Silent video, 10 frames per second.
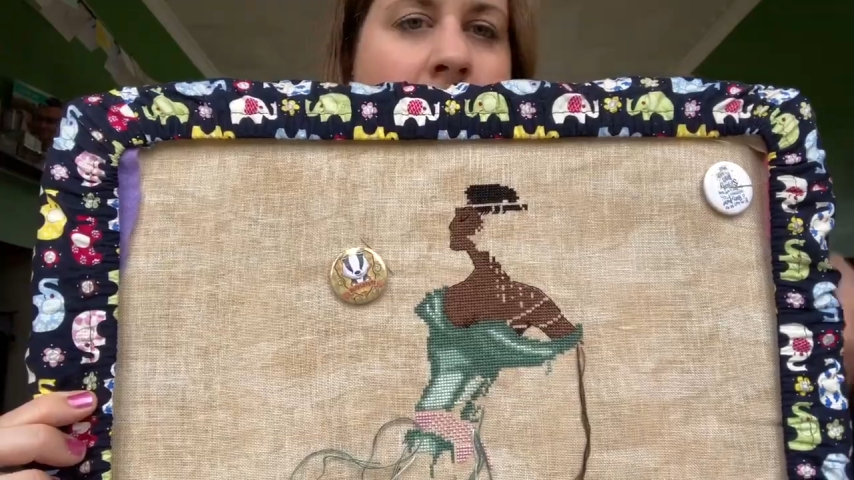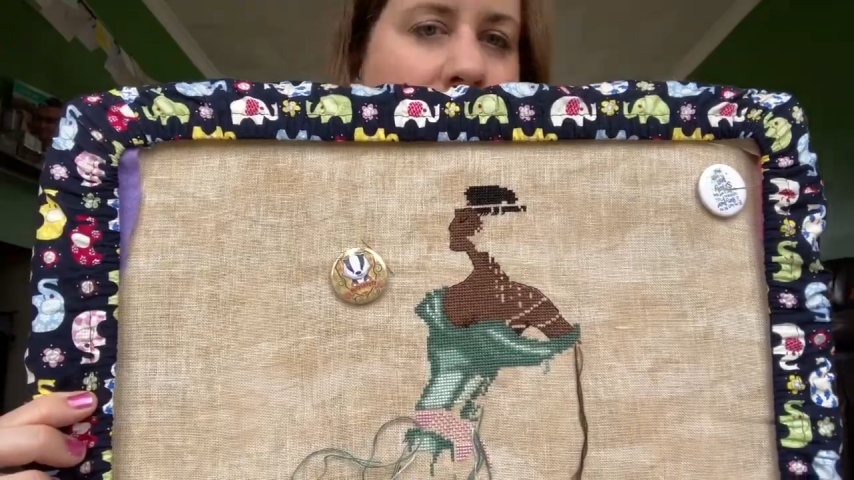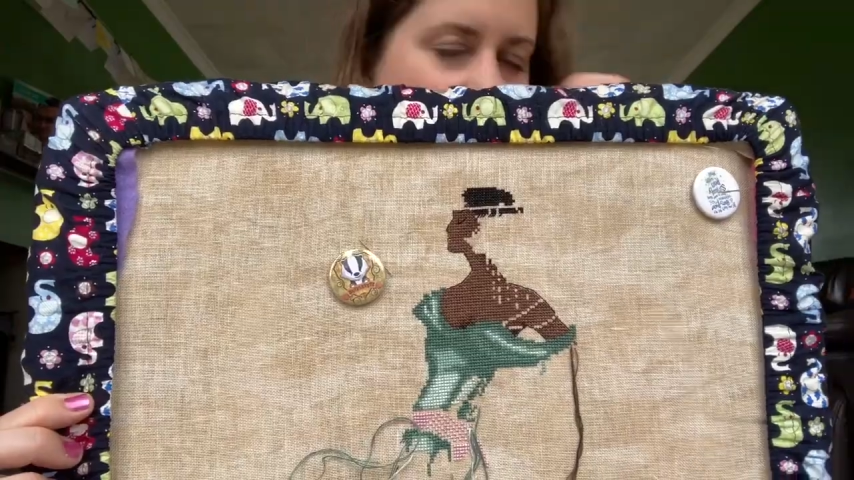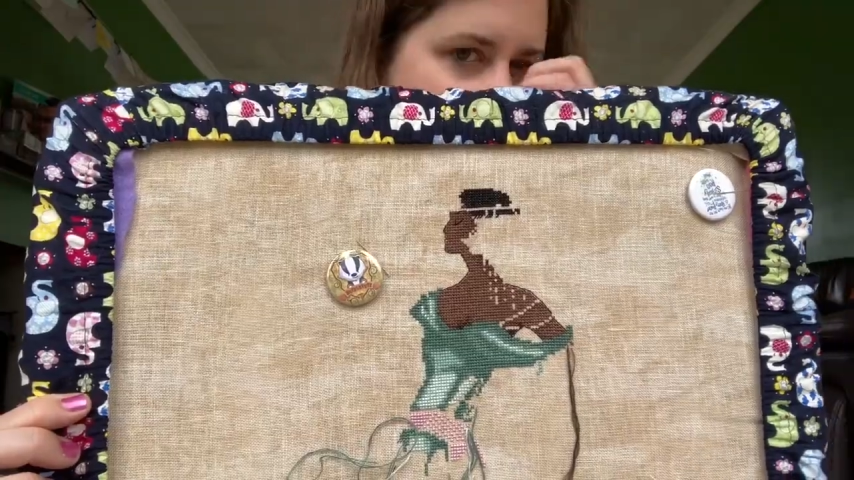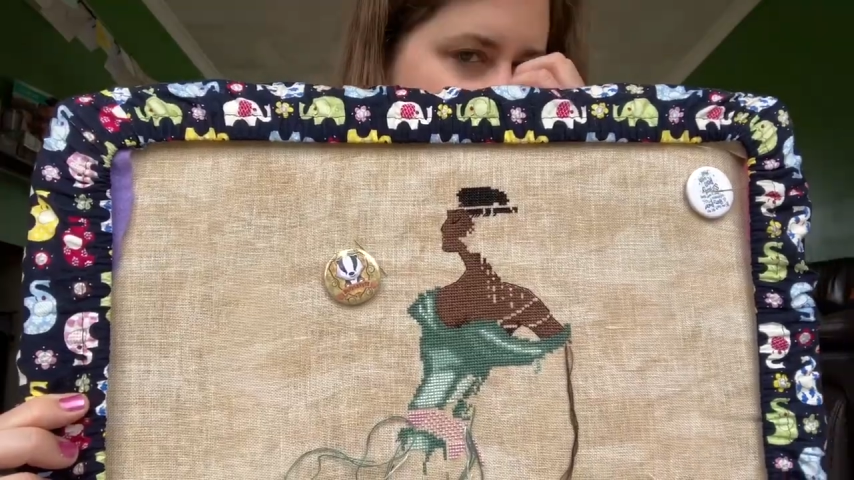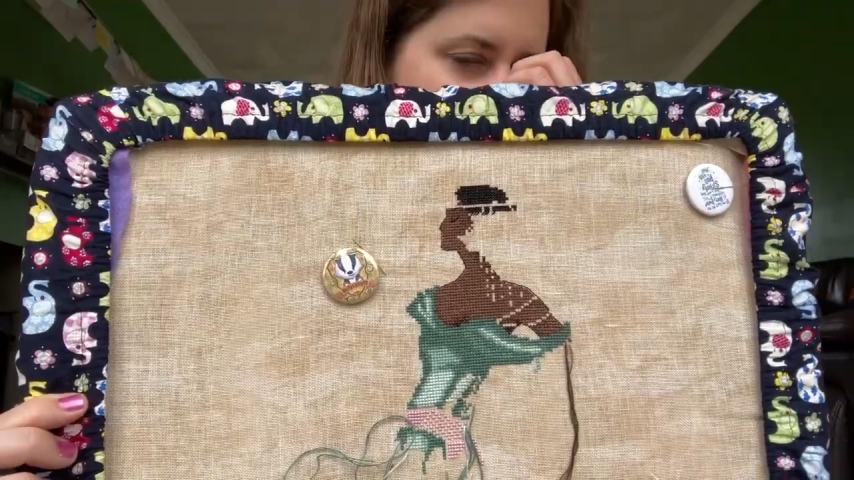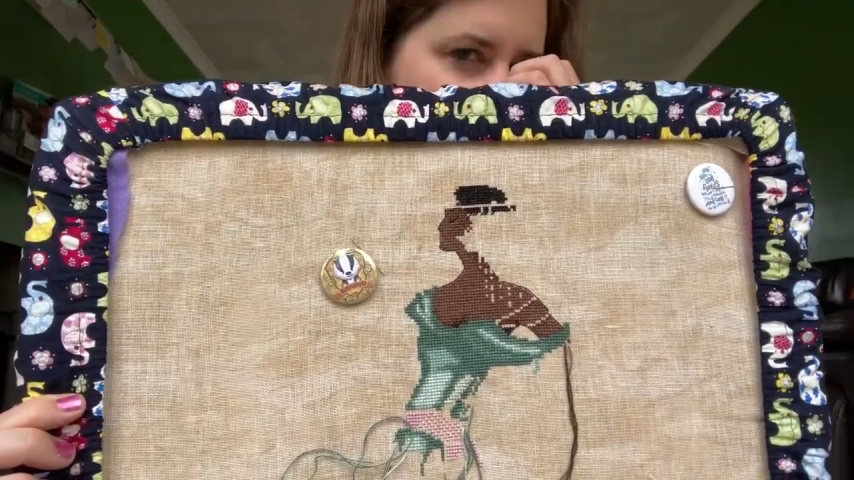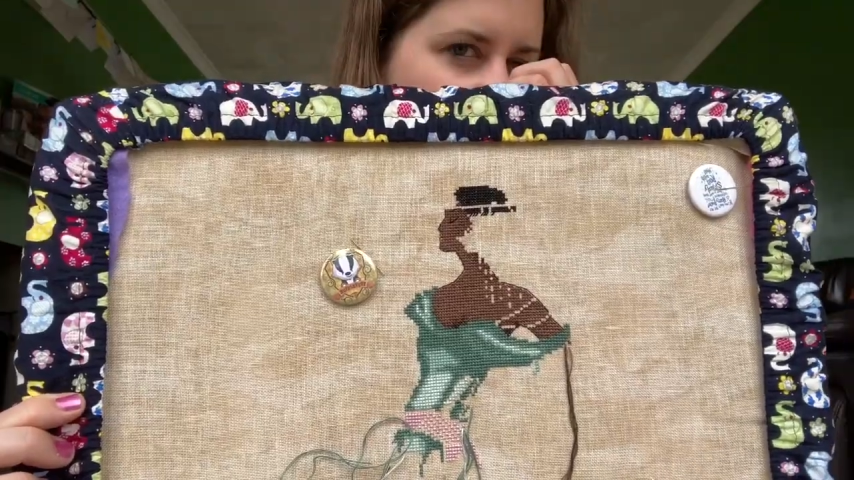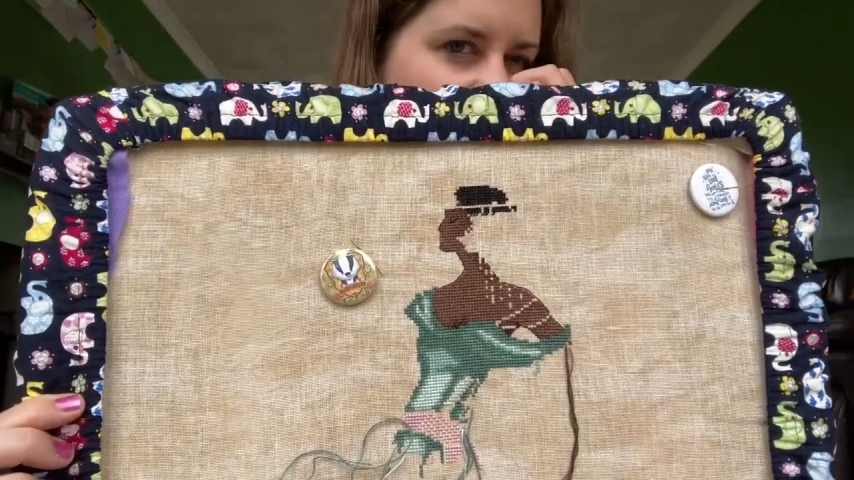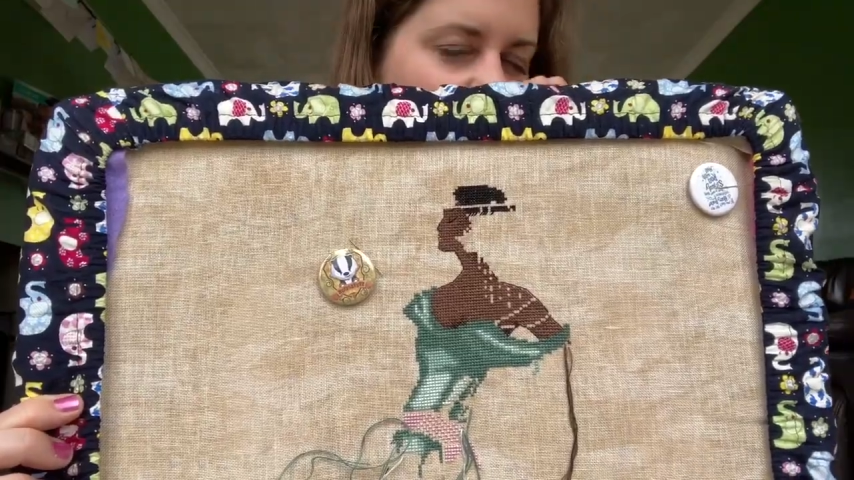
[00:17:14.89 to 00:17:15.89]
And
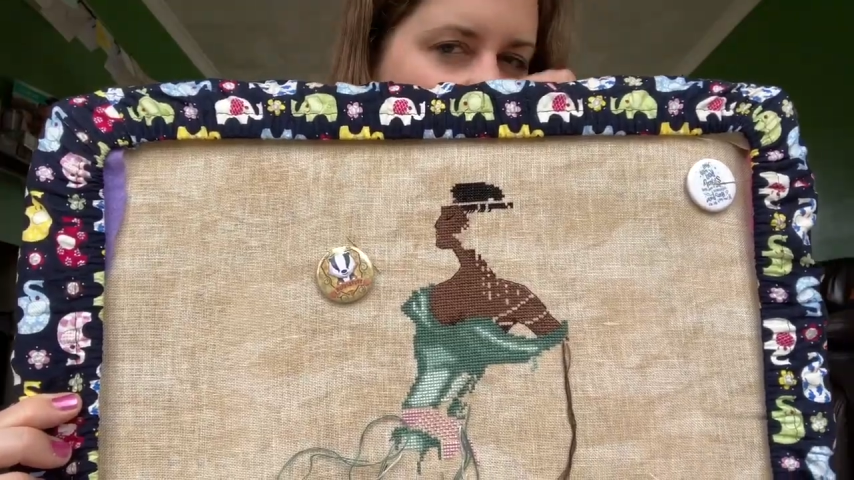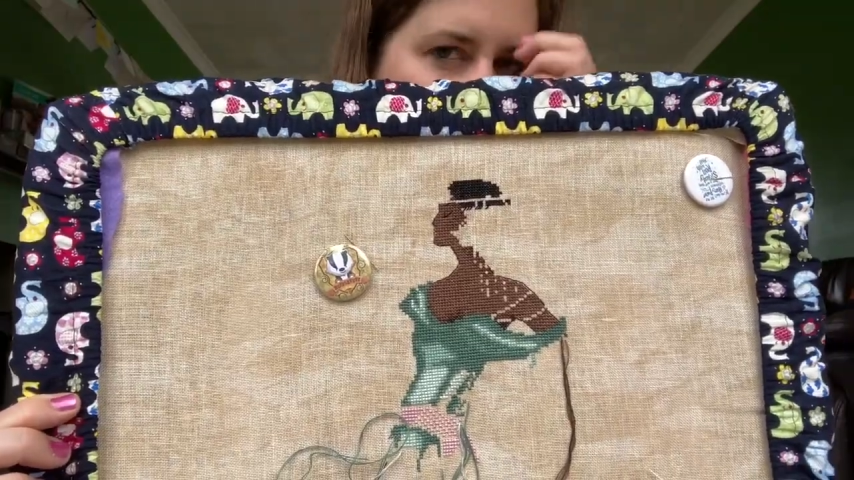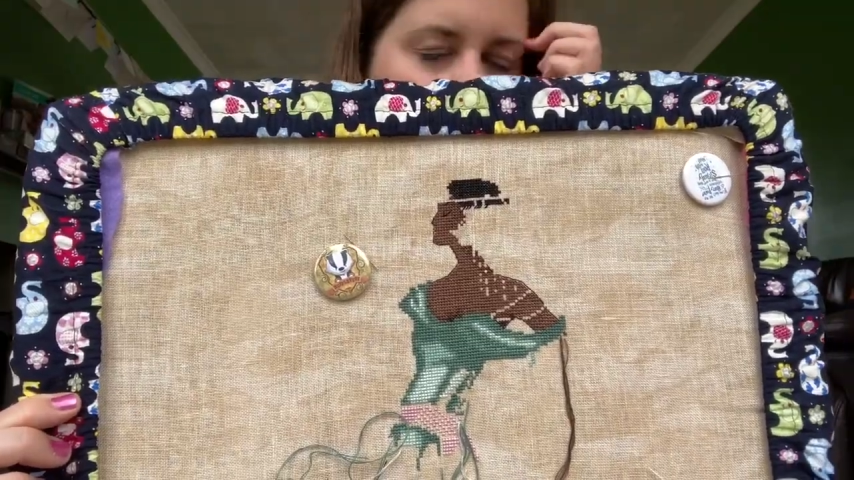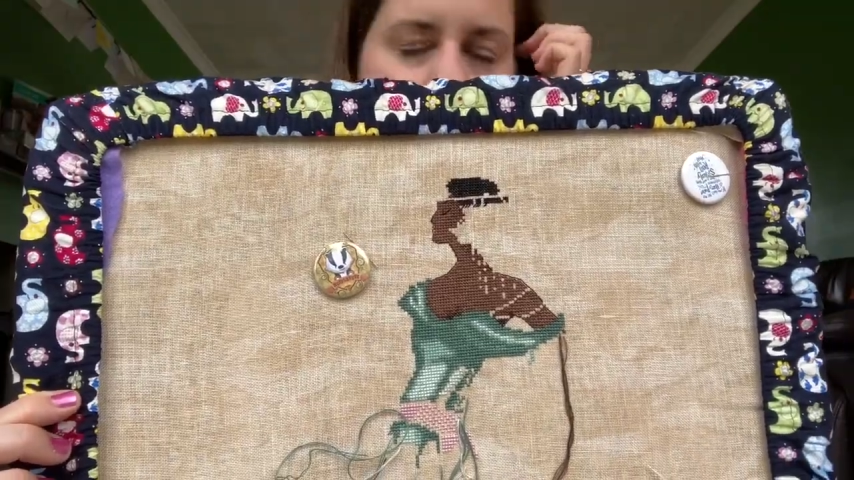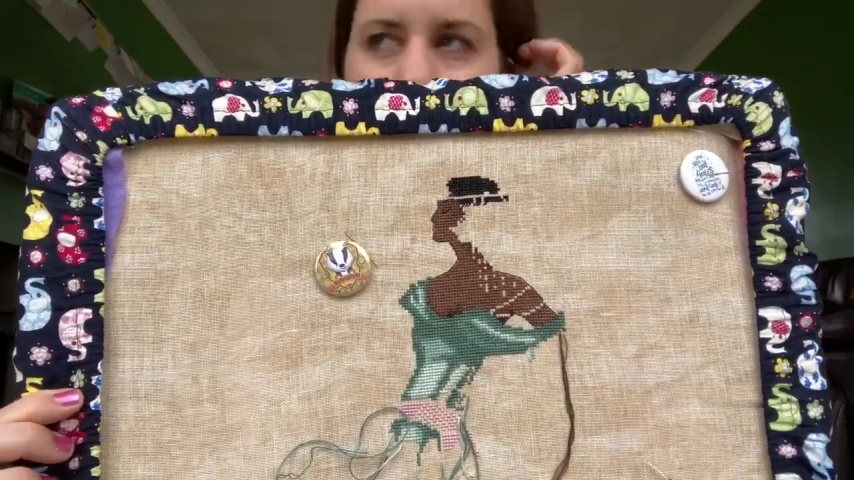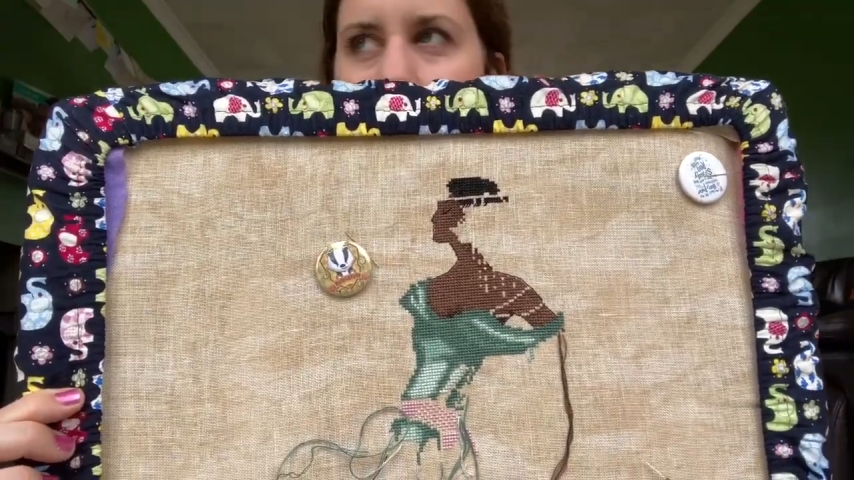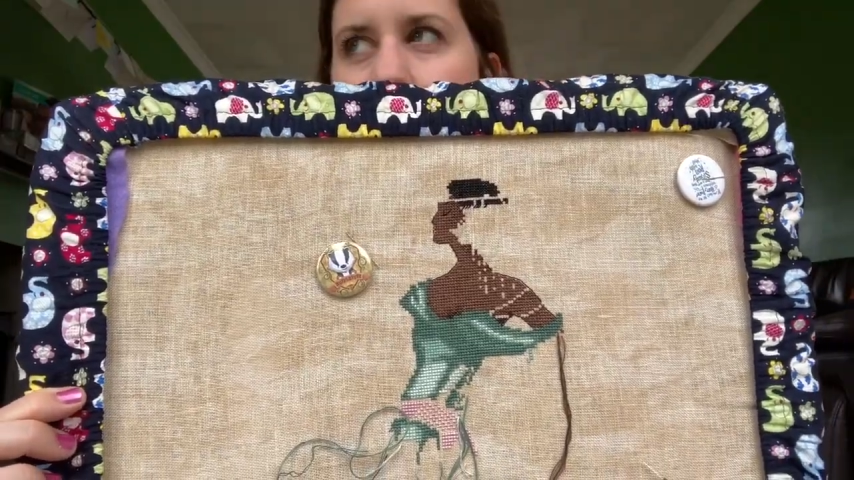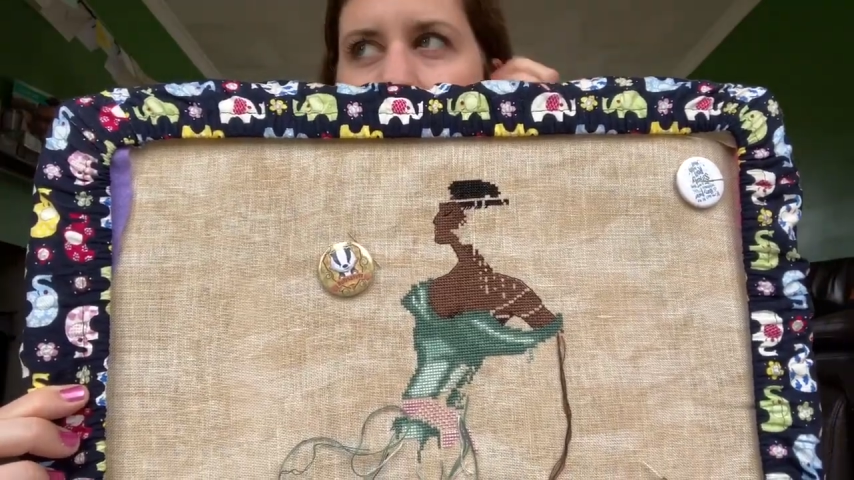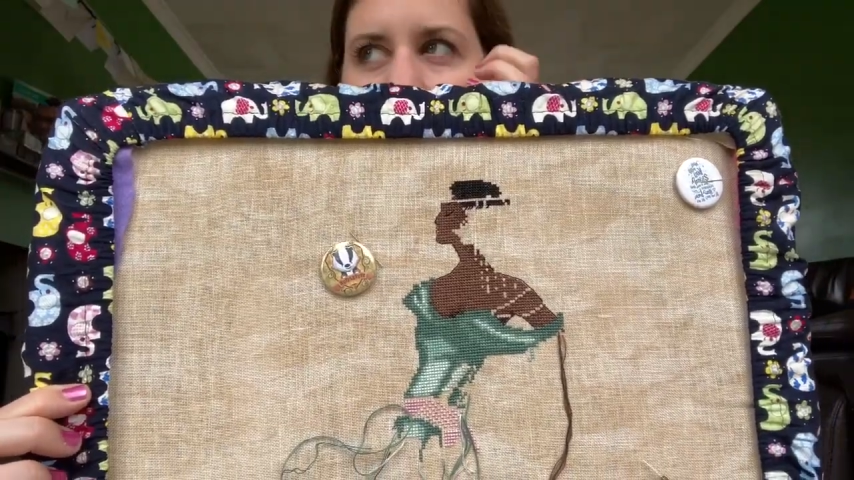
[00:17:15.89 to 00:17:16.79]
when I got home and